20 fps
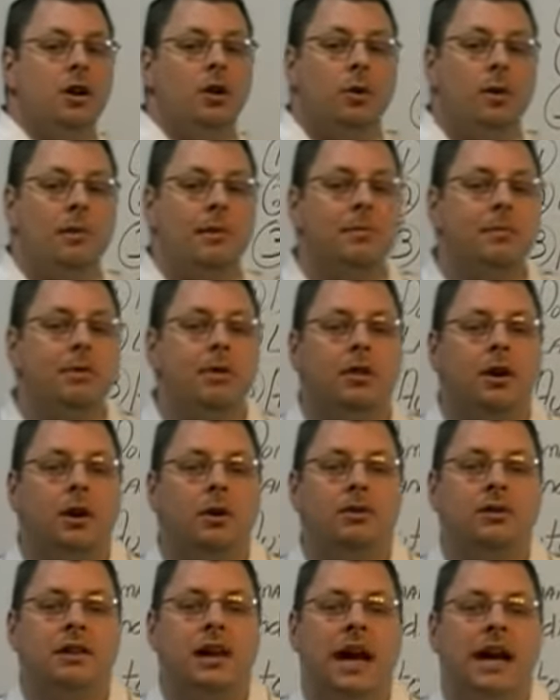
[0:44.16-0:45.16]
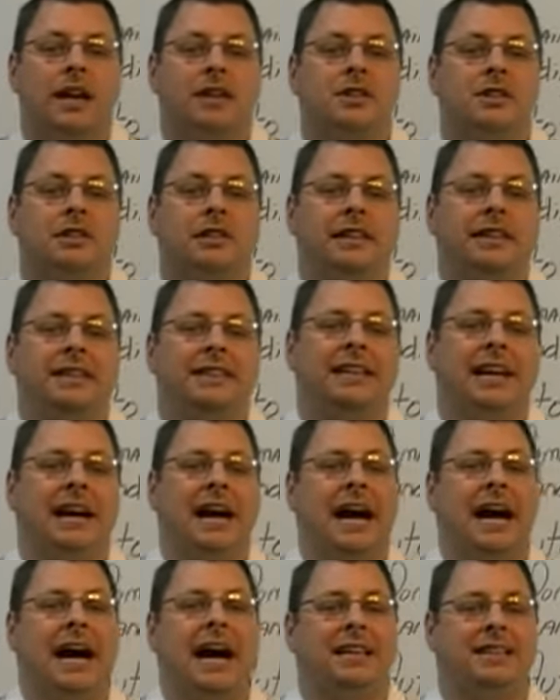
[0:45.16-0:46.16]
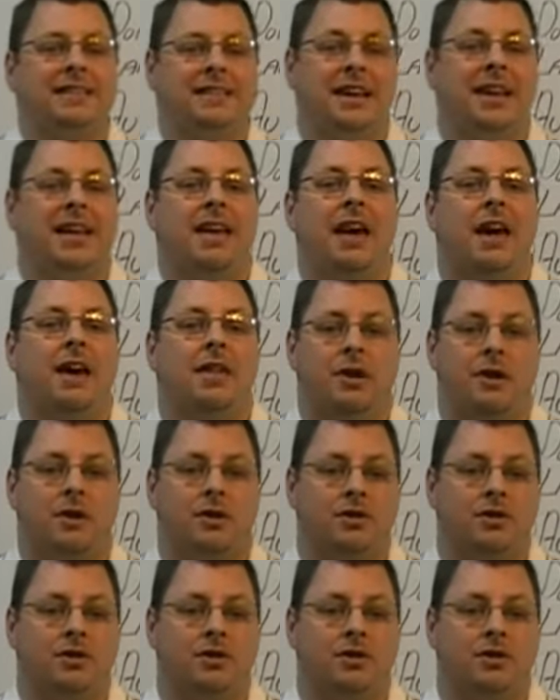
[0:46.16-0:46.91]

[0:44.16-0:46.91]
remember those actually tie together.